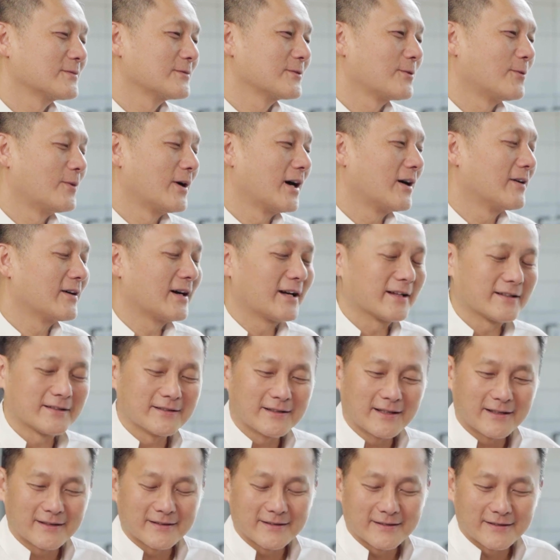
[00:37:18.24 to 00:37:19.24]
Well,
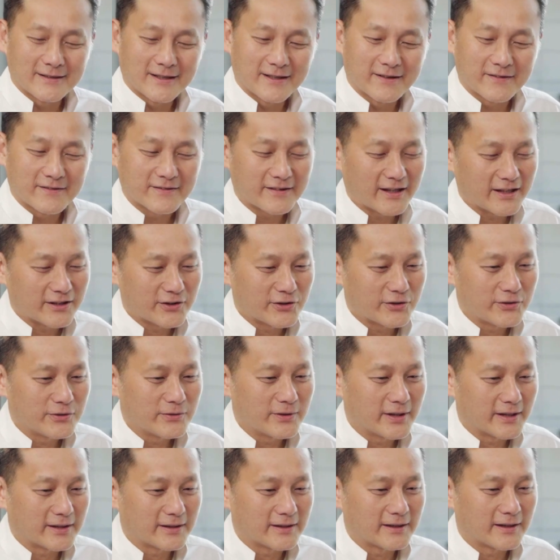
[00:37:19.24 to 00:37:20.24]
I thank you,
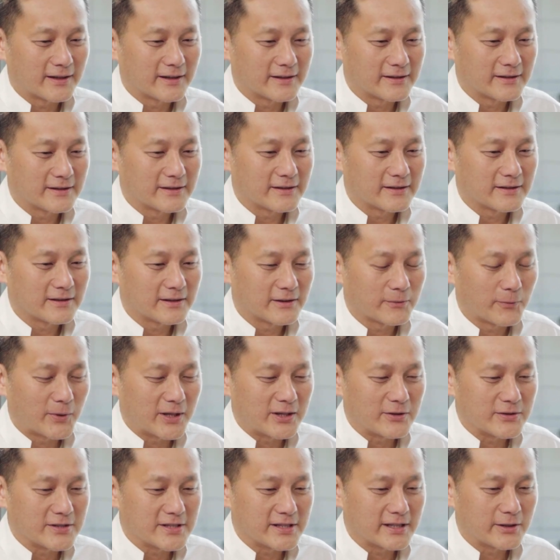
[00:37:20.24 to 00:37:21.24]
and I
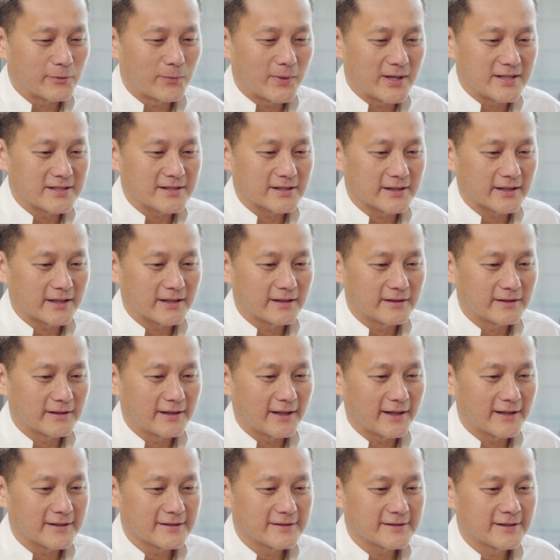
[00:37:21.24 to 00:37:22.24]
want to say once again
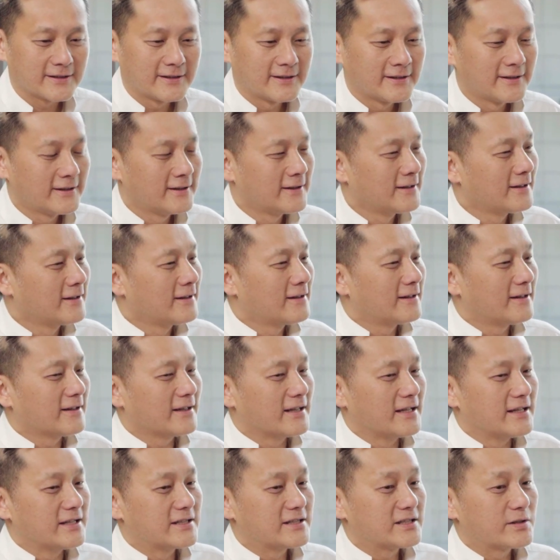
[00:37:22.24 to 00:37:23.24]
that
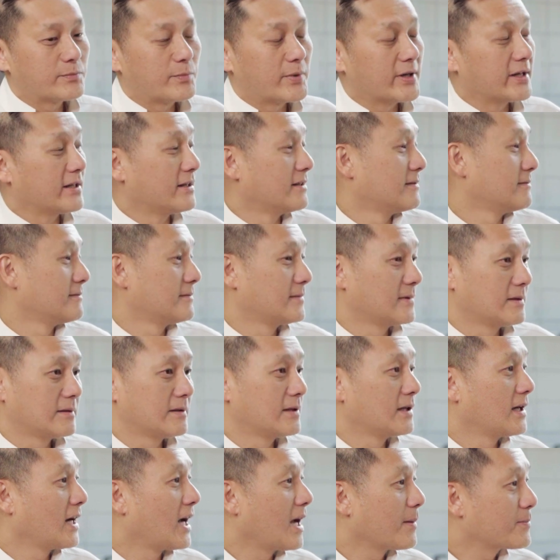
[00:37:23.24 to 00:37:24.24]
it's been
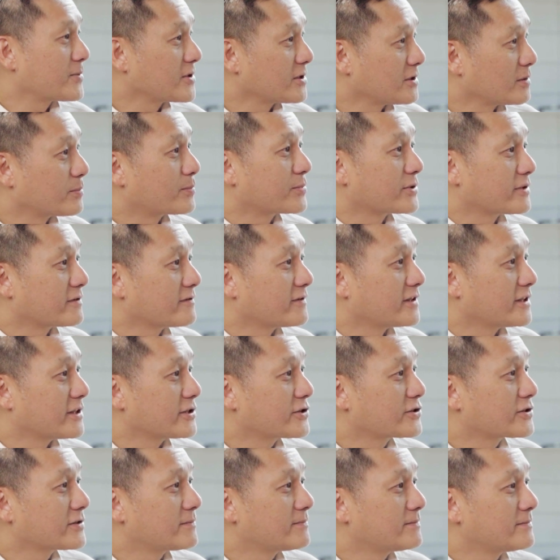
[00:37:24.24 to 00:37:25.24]
absolute
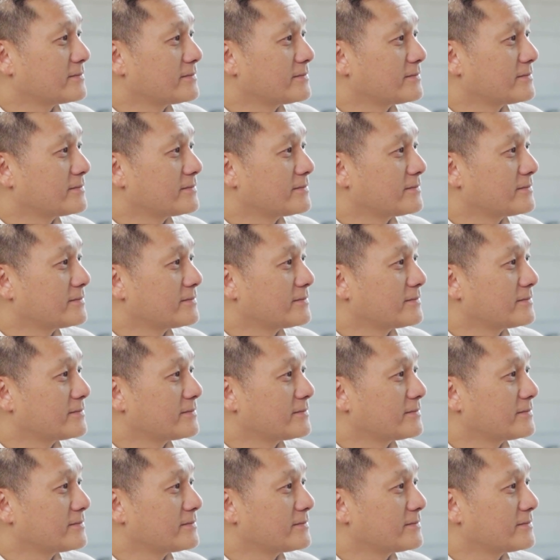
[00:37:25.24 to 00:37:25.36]
privilege